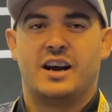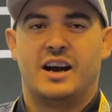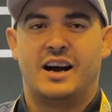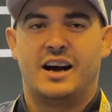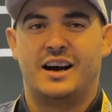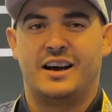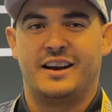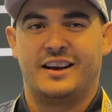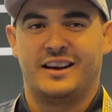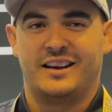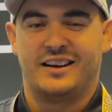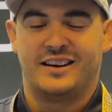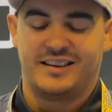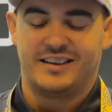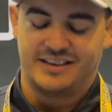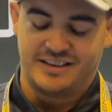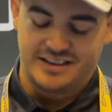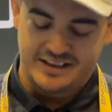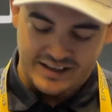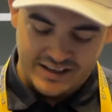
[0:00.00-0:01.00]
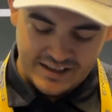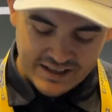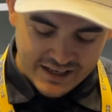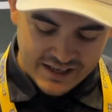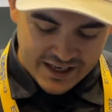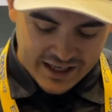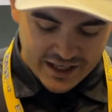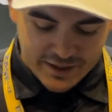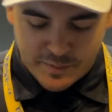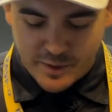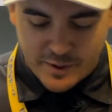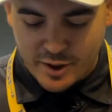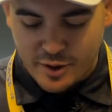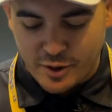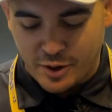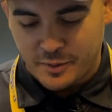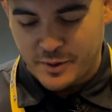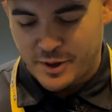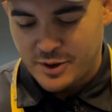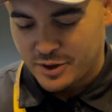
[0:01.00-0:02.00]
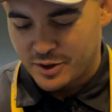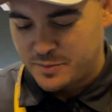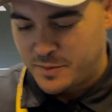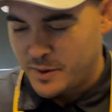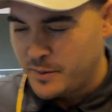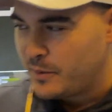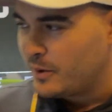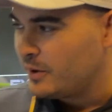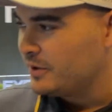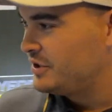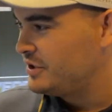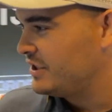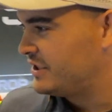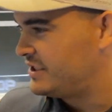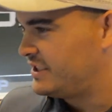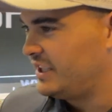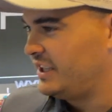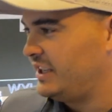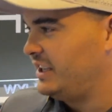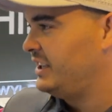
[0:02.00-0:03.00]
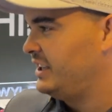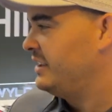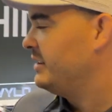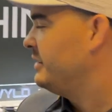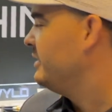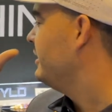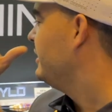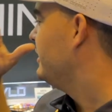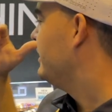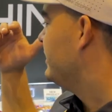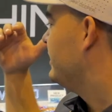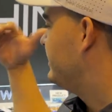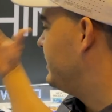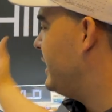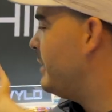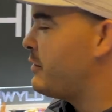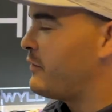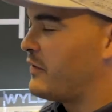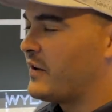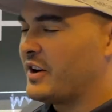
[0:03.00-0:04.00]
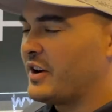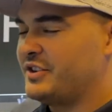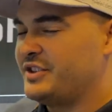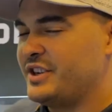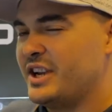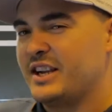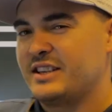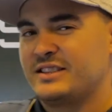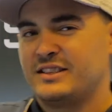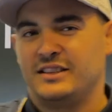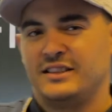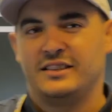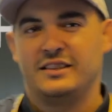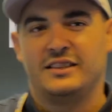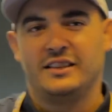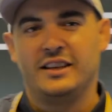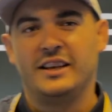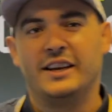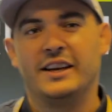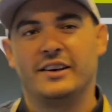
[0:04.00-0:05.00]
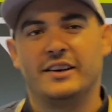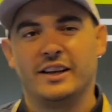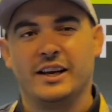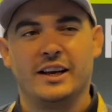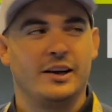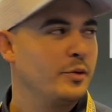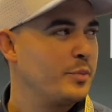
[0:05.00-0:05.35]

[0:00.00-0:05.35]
And it's pretty cool because people just see some of our jigs and, you know, they look